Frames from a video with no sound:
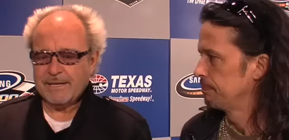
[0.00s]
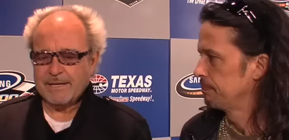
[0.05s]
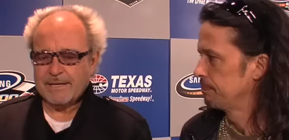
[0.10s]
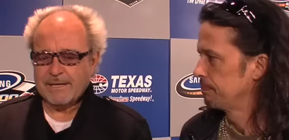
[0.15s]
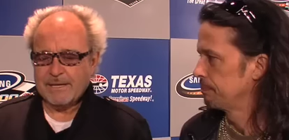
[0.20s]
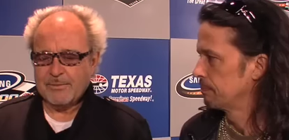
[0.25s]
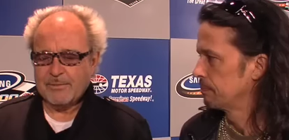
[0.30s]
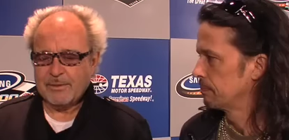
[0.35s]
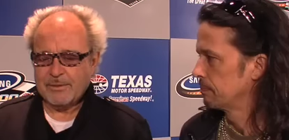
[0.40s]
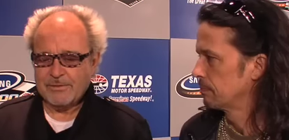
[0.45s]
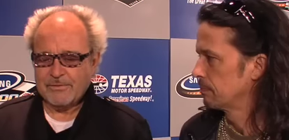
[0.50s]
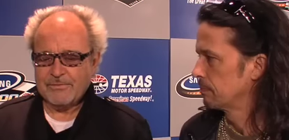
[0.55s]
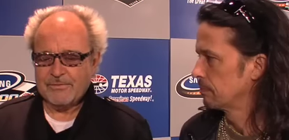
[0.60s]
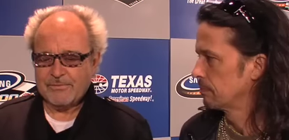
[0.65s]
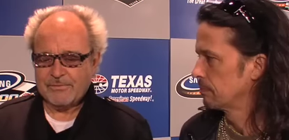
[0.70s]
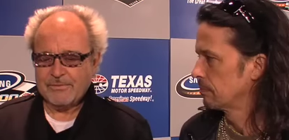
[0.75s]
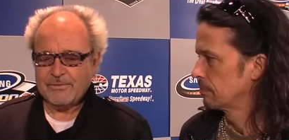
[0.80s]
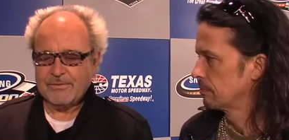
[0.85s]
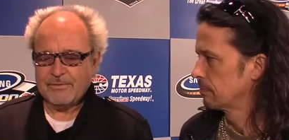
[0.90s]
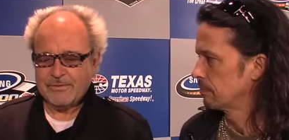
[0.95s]
Speaker 1: in a couple of
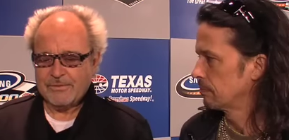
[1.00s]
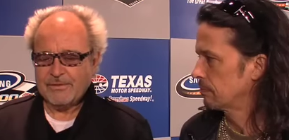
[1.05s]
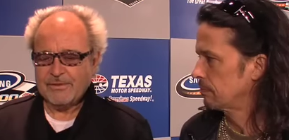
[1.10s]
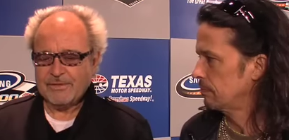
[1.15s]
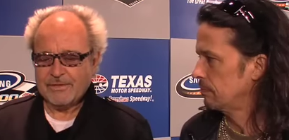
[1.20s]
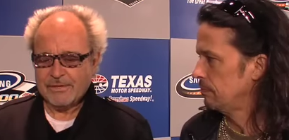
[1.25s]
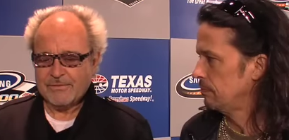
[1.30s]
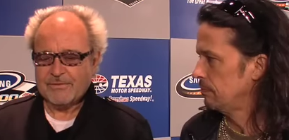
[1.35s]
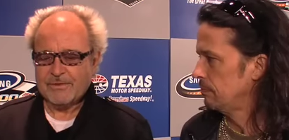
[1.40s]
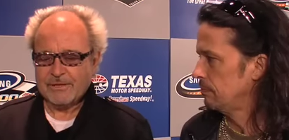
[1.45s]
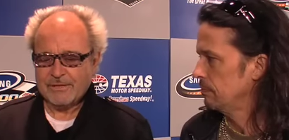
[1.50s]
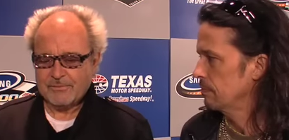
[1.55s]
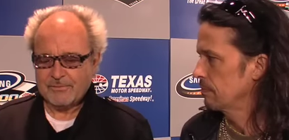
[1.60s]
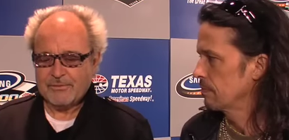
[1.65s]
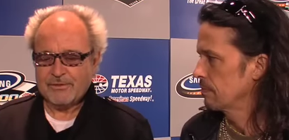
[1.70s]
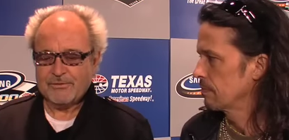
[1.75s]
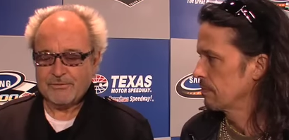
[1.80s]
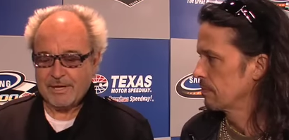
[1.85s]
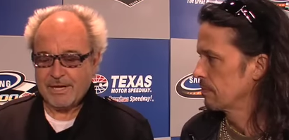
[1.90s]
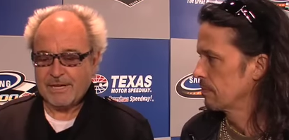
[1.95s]
the
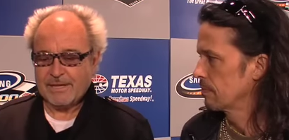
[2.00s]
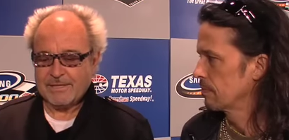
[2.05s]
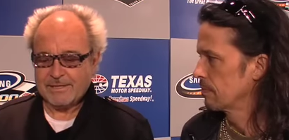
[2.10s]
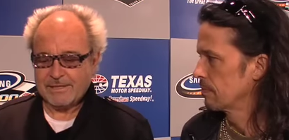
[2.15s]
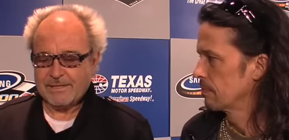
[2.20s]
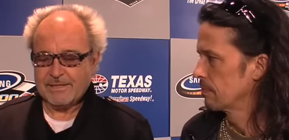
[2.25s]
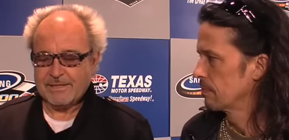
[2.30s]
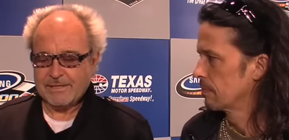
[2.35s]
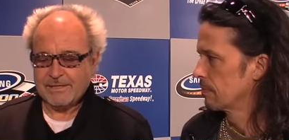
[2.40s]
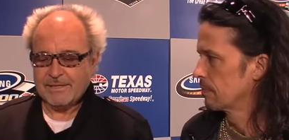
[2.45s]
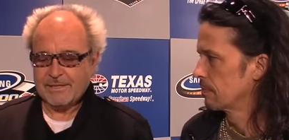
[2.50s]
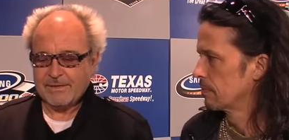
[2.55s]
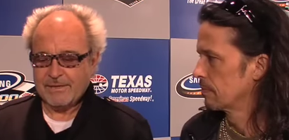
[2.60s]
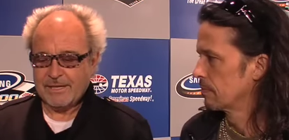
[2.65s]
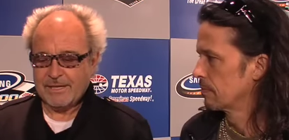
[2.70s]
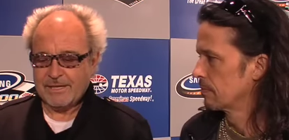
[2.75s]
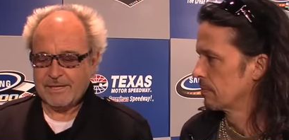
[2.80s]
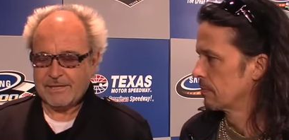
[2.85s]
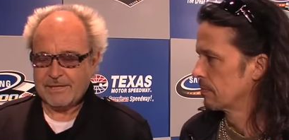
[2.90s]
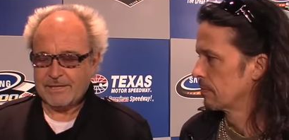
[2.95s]
track, you know,
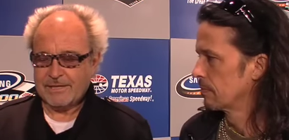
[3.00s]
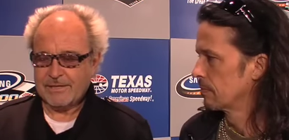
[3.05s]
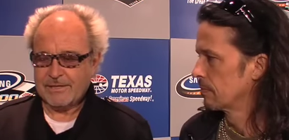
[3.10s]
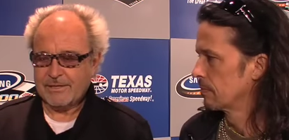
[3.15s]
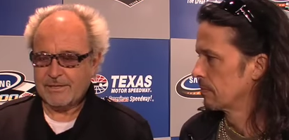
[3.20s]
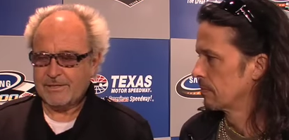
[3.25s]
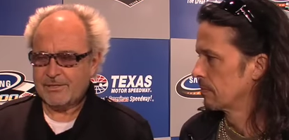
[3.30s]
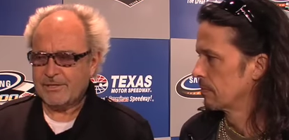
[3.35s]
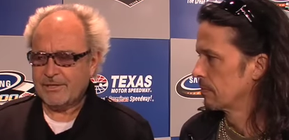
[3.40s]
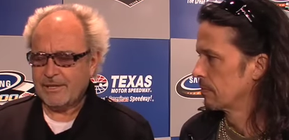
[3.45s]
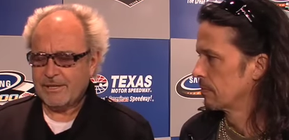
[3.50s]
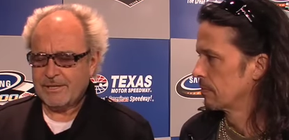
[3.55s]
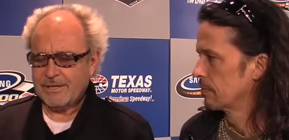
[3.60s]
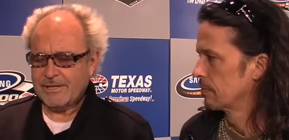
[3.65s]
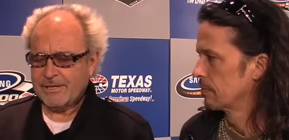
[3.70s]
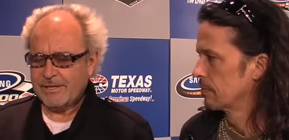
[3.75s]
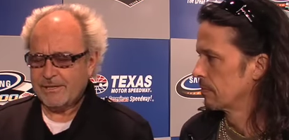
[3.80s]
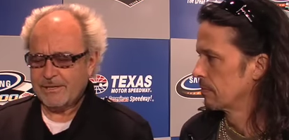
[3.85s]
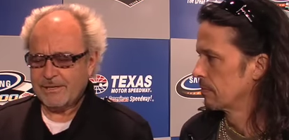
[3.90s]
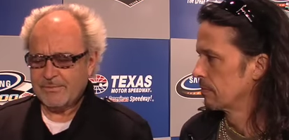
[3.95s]
like Charlotte,
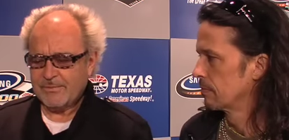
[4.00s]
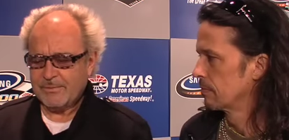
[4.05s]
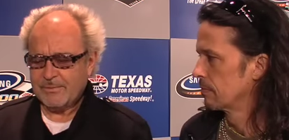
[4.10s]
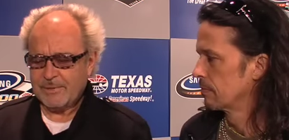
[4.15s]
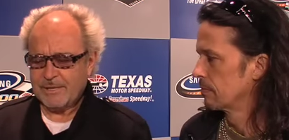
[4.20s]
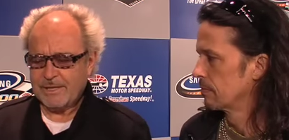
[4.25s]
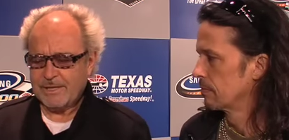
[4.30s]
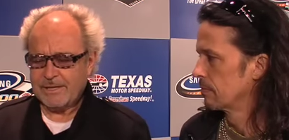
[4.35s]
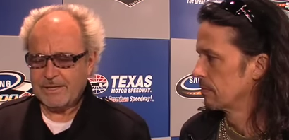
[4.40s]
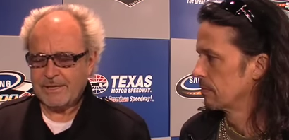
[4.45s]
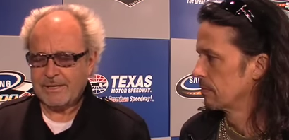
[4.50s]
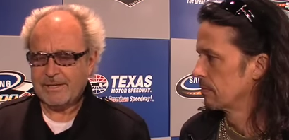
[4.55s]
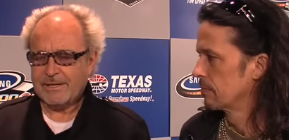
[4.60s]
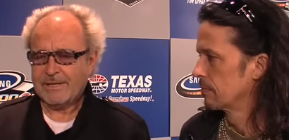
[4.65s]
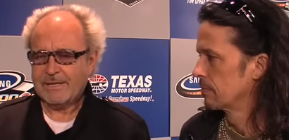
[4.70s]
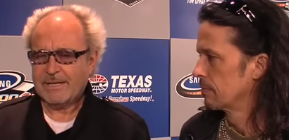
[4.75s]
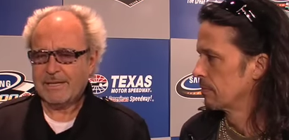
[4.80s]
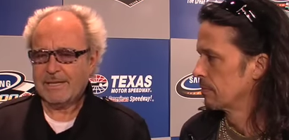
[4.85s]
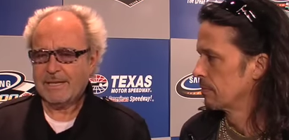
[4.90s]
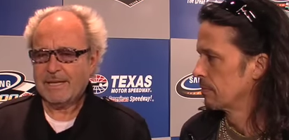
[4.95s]
I think we played there.
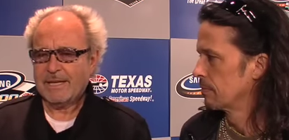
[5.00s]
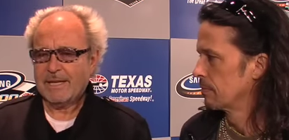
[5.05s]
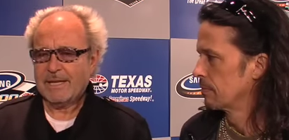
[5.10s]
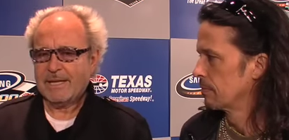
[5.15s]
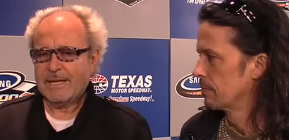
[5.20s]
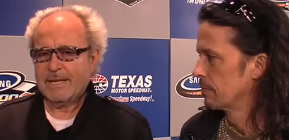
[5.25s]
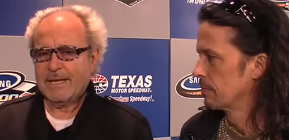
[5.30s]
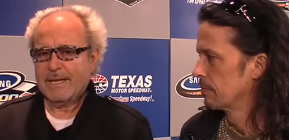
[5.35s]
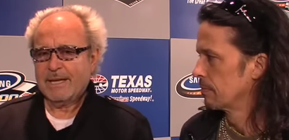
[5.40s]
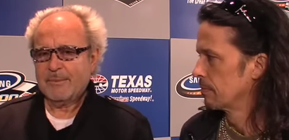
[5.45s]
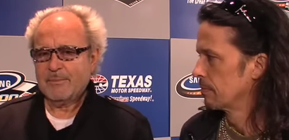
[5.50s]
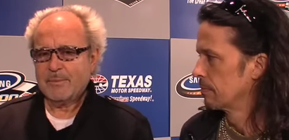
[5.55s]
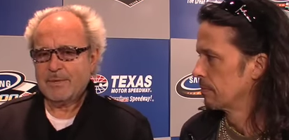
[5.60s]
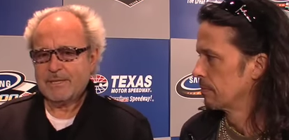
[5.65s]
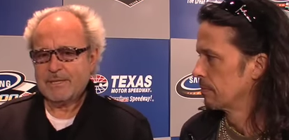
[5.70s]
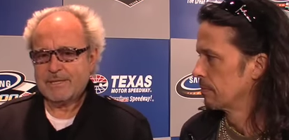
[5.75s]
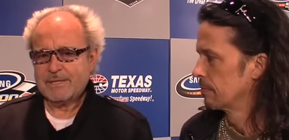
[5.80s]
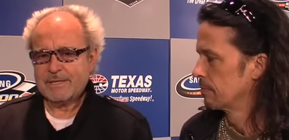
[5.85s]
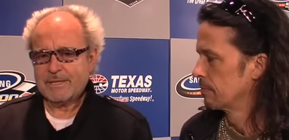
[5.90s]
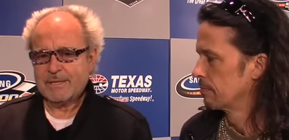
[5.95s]

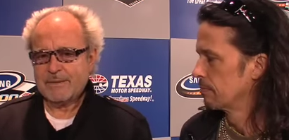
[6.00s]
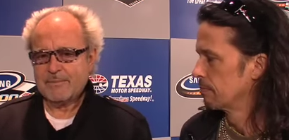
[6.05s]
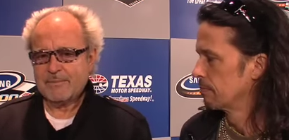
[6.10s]
But